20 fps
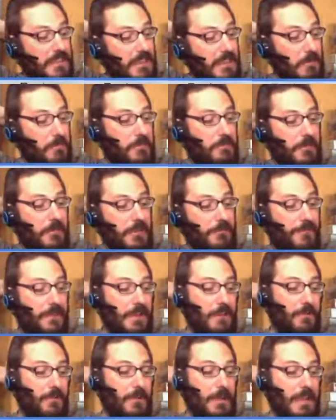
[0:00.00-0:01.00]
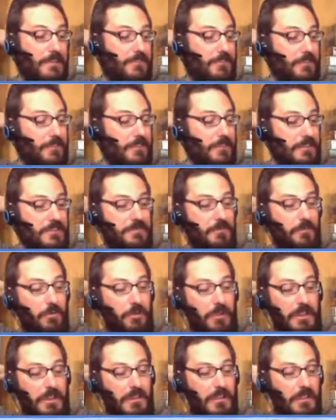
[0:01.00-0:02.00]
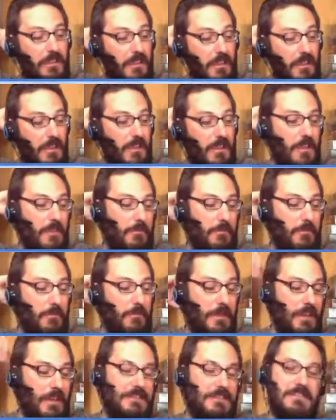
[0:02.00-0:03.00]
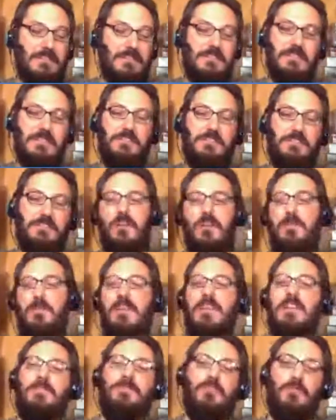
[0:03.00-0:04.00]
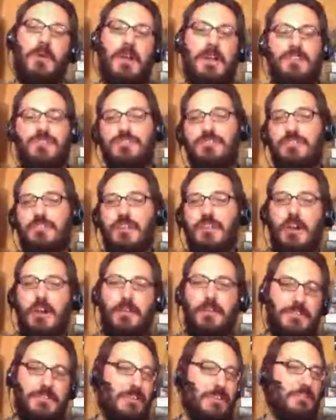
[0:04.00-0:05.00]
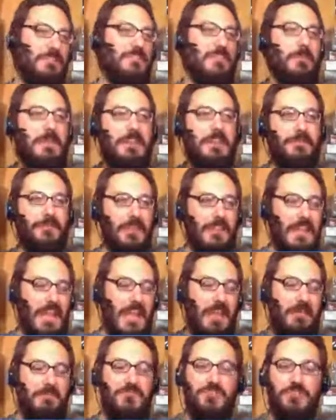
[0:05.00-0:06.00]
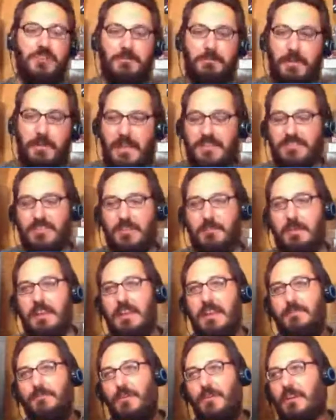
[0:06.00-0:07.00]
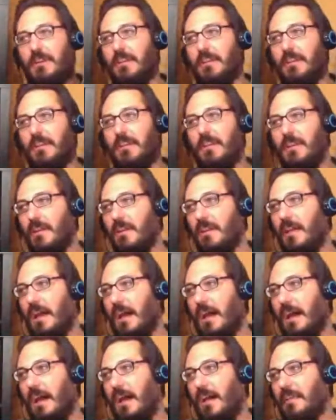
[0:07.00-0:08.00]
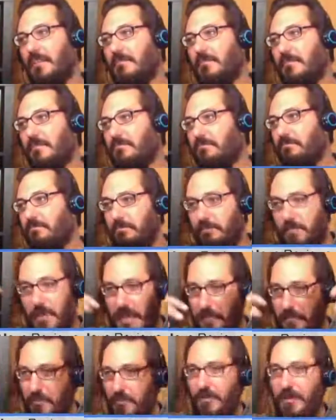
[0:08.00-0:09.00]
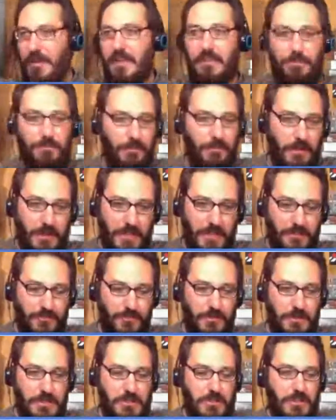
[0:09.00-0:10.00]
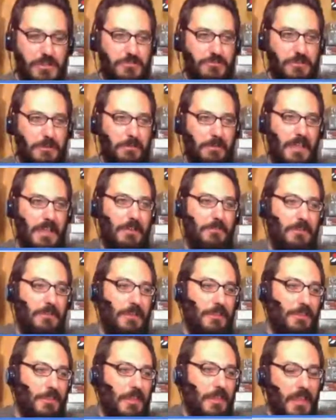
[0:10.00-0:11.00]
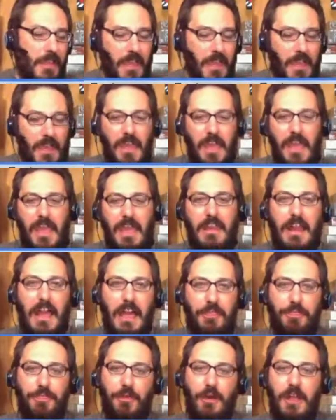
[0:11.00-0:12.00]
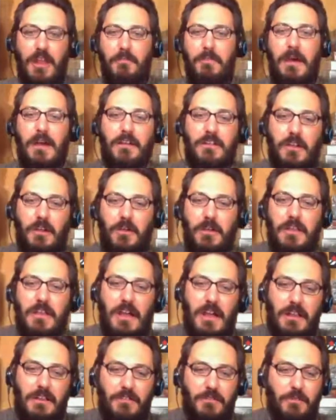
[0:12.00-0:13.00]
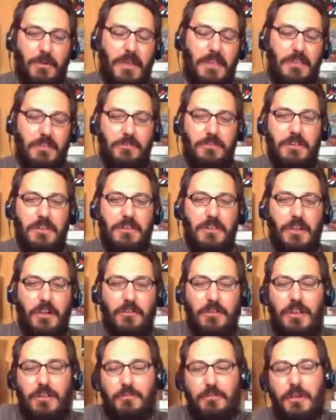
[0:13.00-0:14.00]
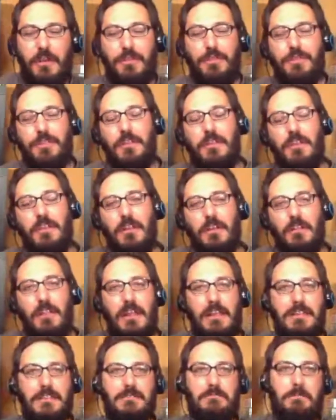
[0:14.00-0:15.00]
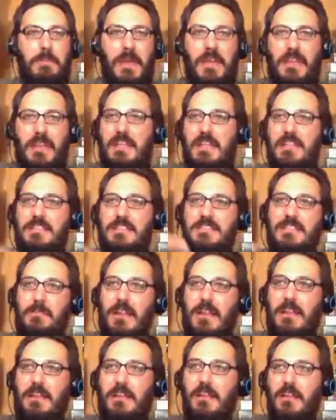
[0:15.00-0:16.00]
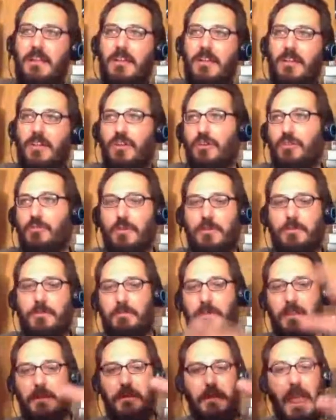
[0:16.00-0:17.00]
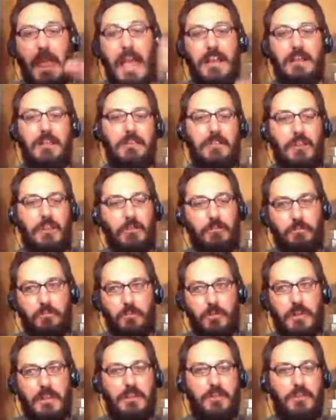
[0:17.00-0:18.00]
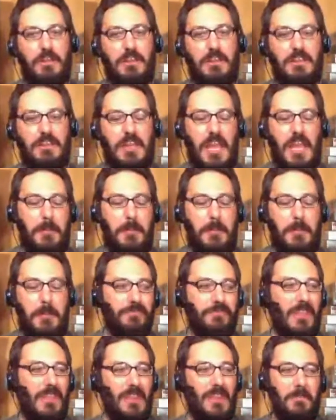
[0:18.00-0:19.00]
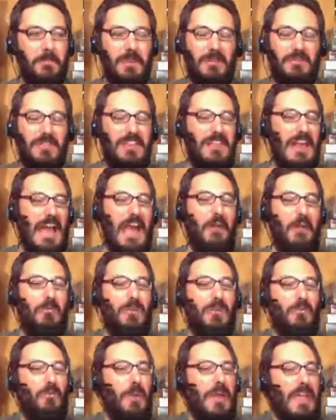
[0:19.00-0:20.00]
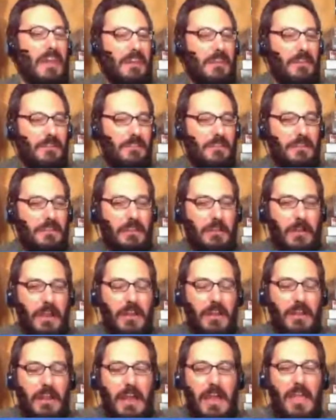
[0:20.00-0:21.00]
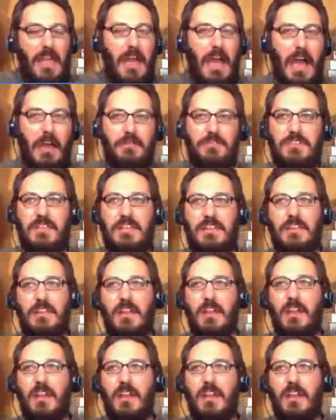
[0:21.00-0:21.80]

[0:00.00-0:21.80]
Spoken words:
come up with my final answer till this morning, because there's so many different ways you can go. There's so many different games you can pick, so many different people throughout history you can enjoy playing with. And I thought about going kind of the way you did, Cody, with like picking somebody who would be really good at the game. But I'm thinking I want to win. I was thinking,